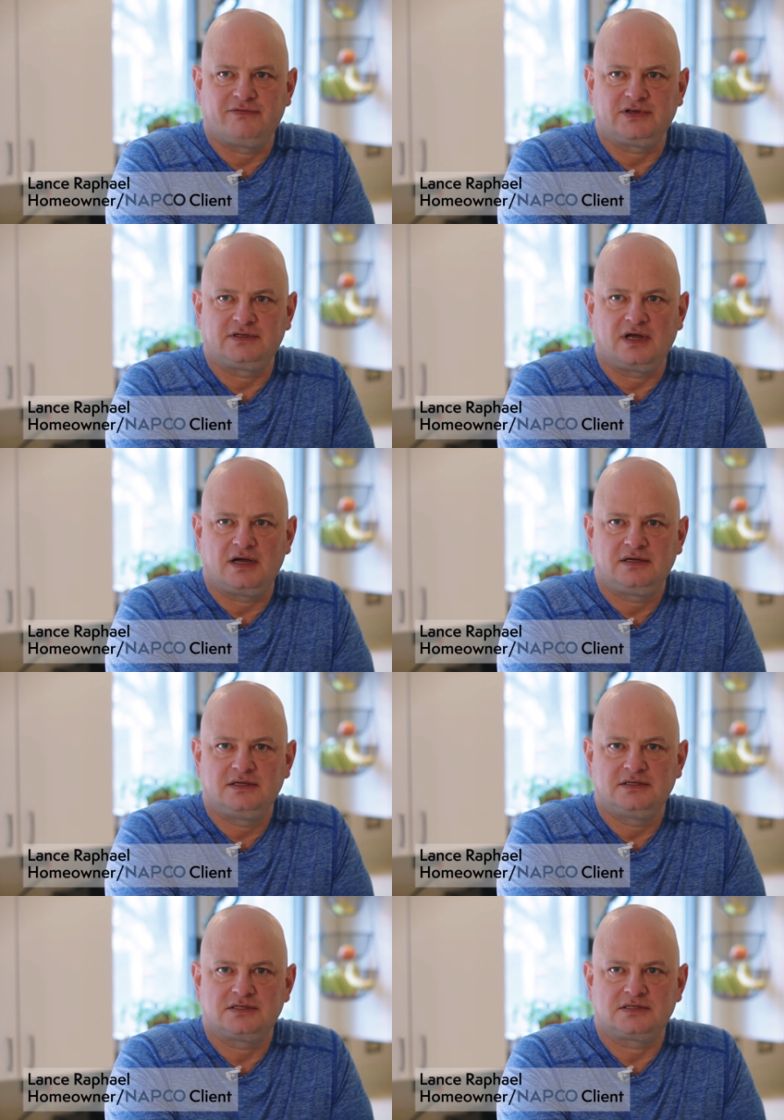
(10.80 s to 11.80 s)
having done
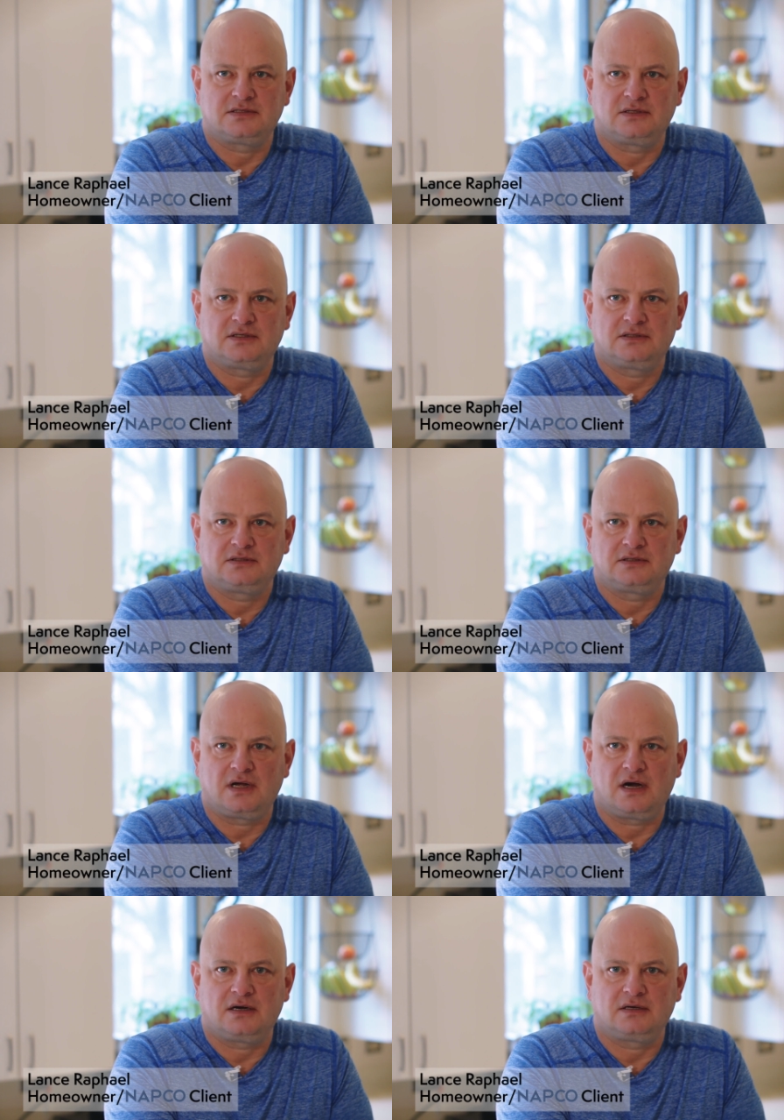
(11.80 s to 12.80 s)
is uh,
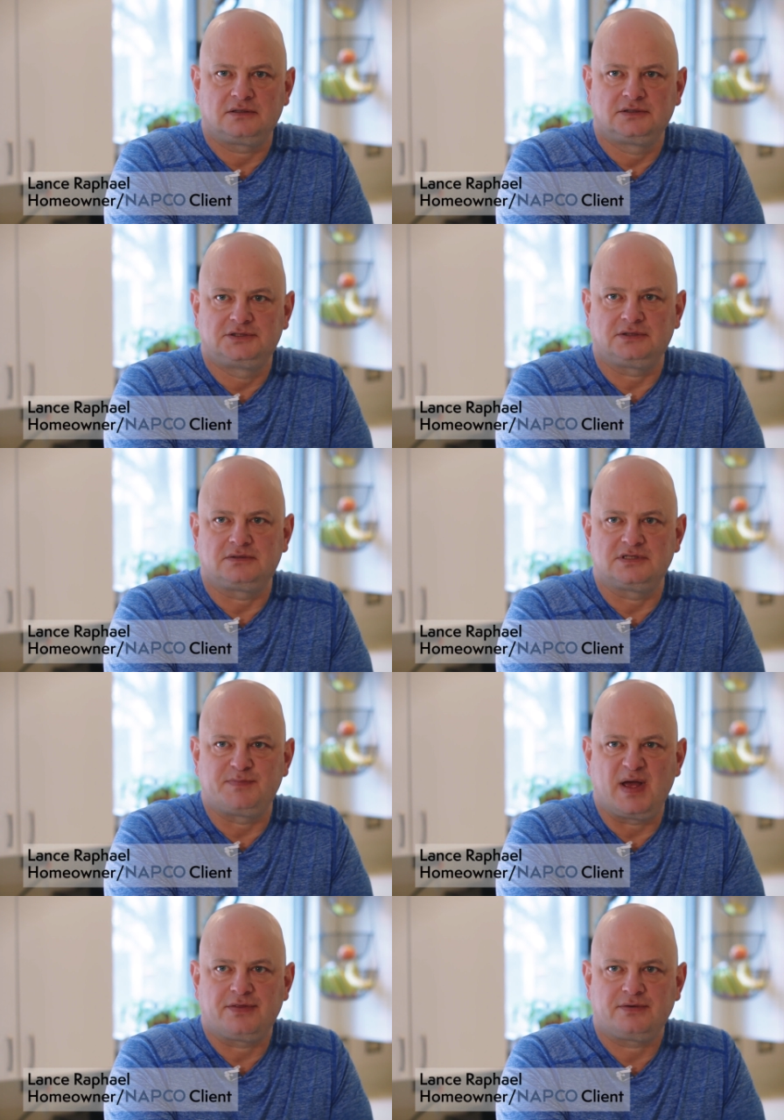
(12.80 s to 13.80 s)
our children's
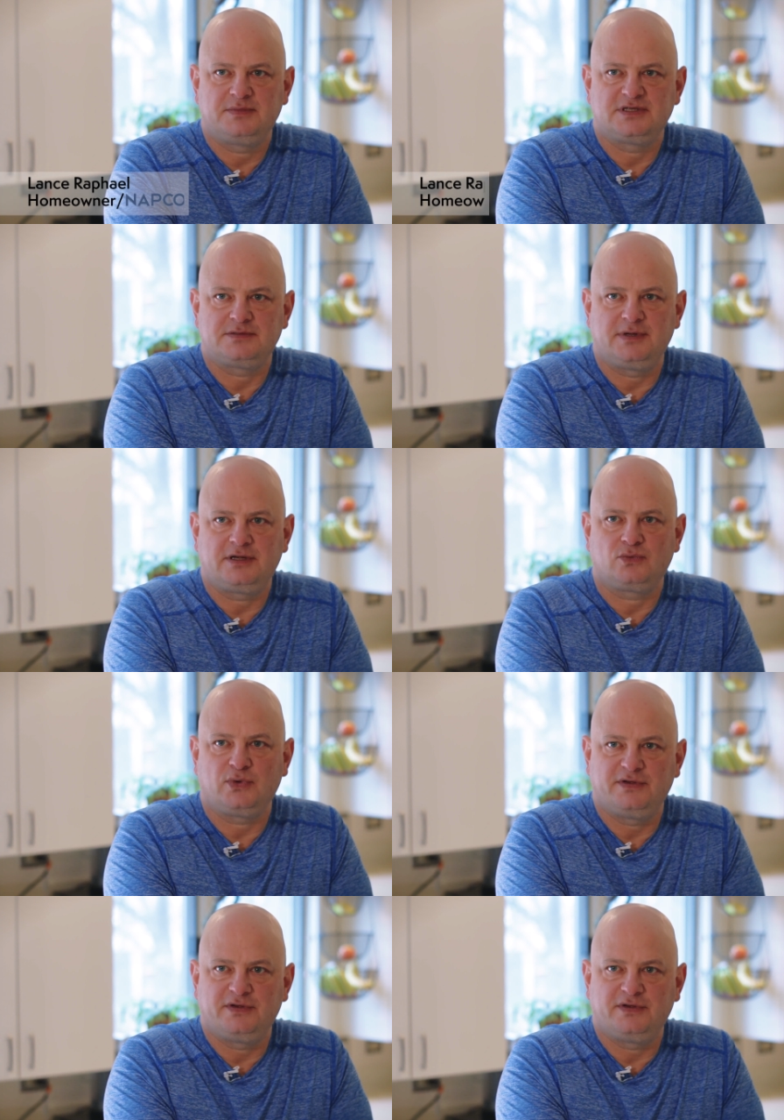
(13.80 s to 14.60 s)
bathroom is being